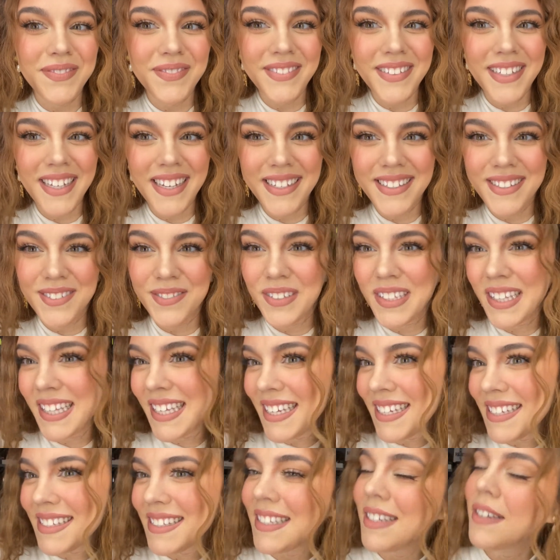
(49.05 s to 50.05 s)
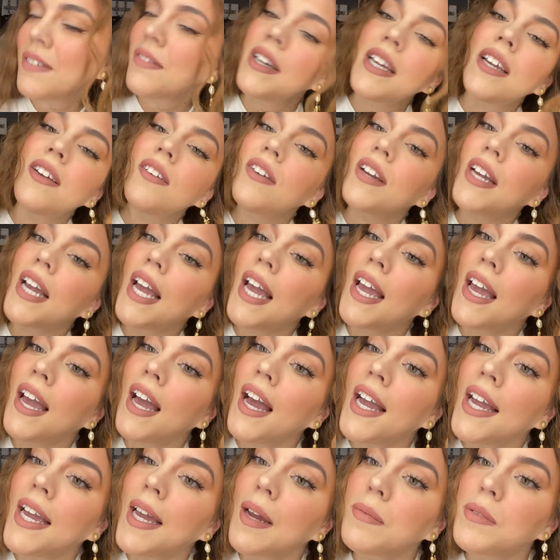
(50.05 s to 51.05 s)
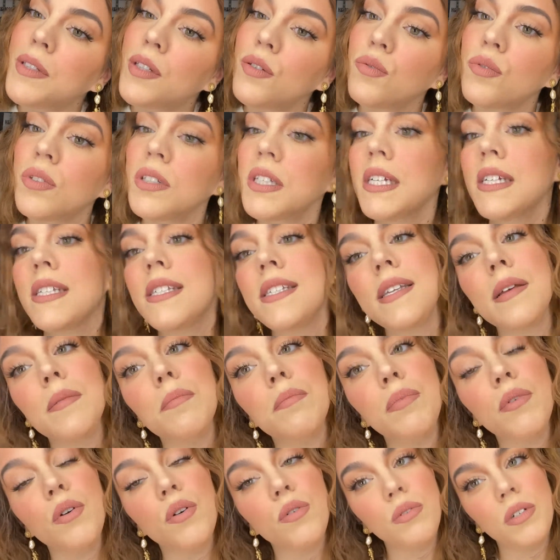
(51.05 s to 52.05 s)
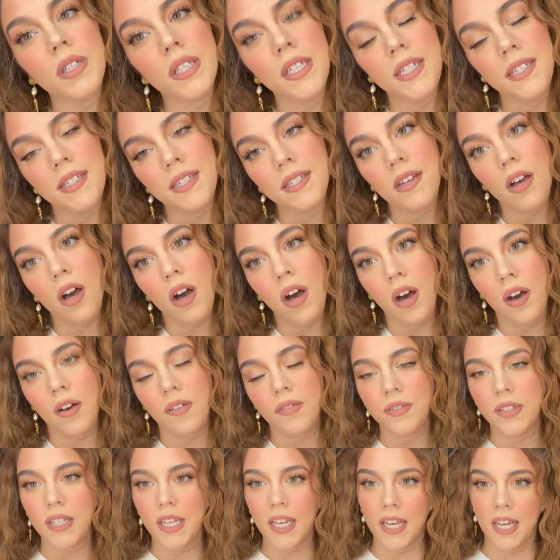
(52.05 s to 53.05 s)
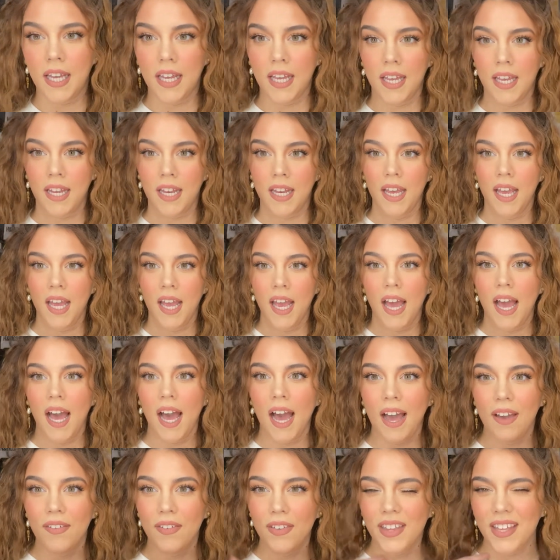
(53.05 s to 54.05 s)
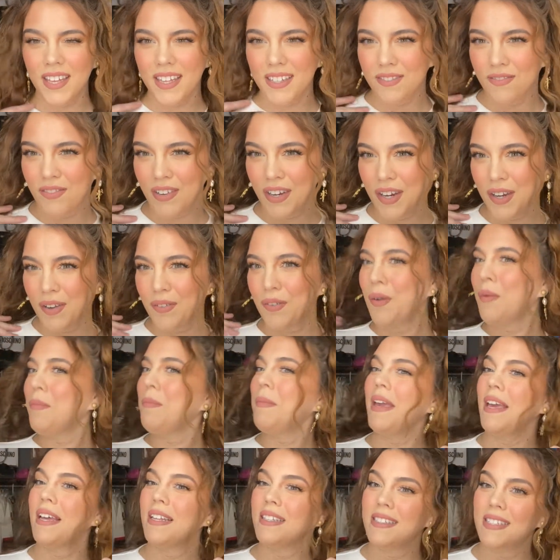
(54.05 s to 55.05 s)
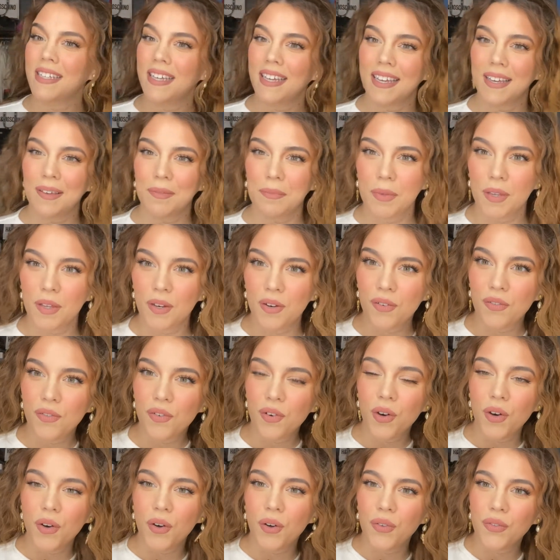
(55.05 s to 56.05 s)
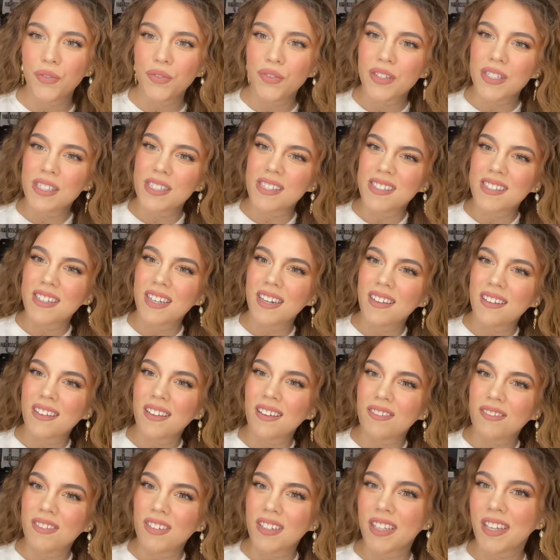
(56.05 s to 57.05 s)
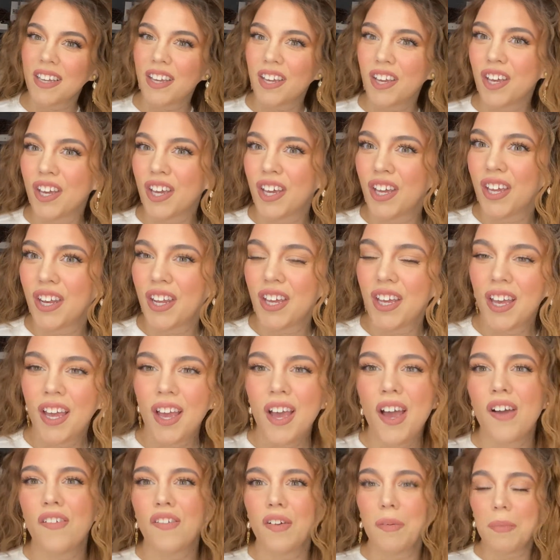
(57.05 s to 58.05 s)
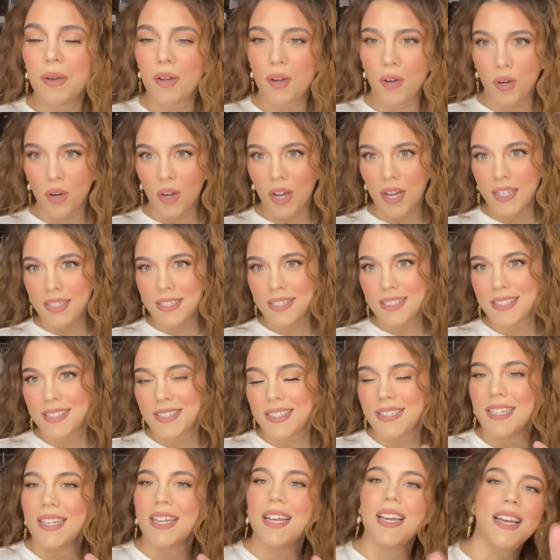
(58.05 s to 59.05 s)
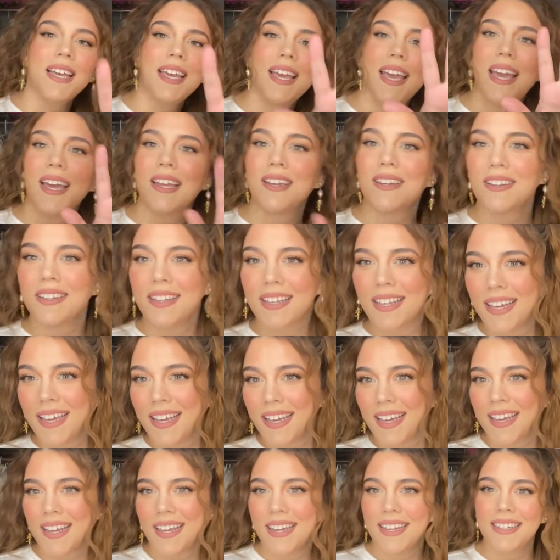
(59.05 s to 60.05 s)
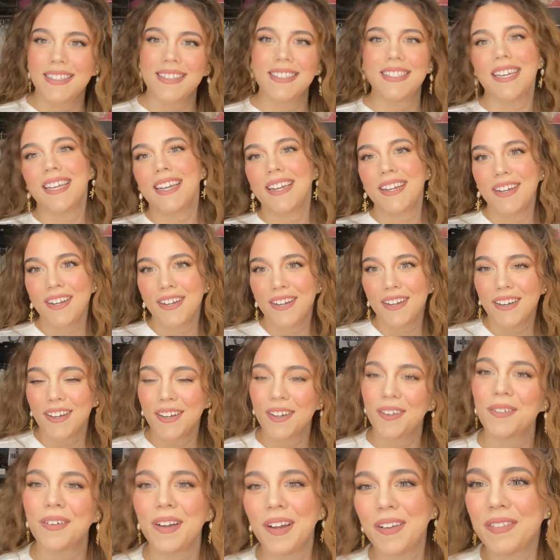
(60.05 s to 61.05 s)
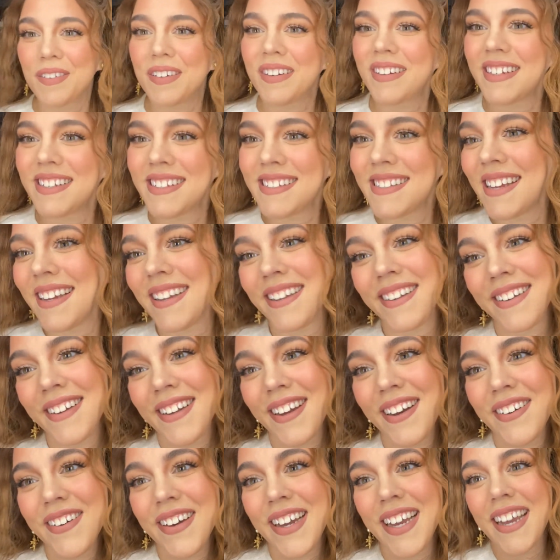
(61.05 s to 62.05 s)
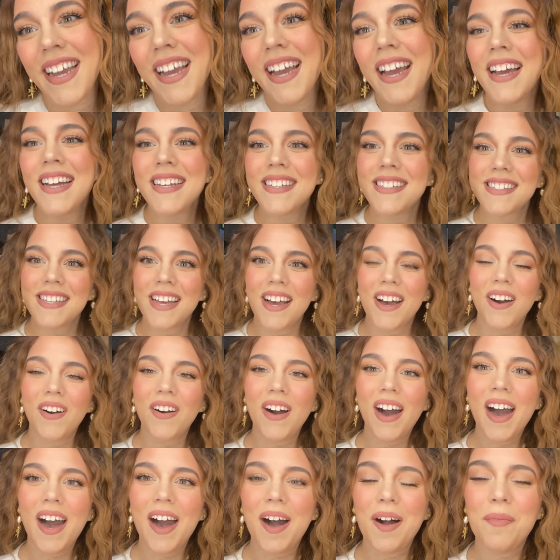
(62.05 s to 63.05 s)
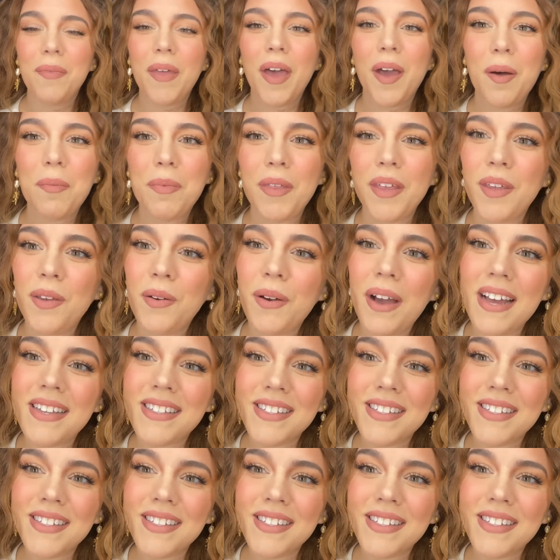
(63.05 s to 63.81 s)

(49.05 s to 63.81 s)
It's really easy to recreate. I kept it really simple, really soft, and I feel like it's very romantic and beautiful. This is gonna look really good from across the candlelit dinner or wherever it is that you're going. So I hope that you guys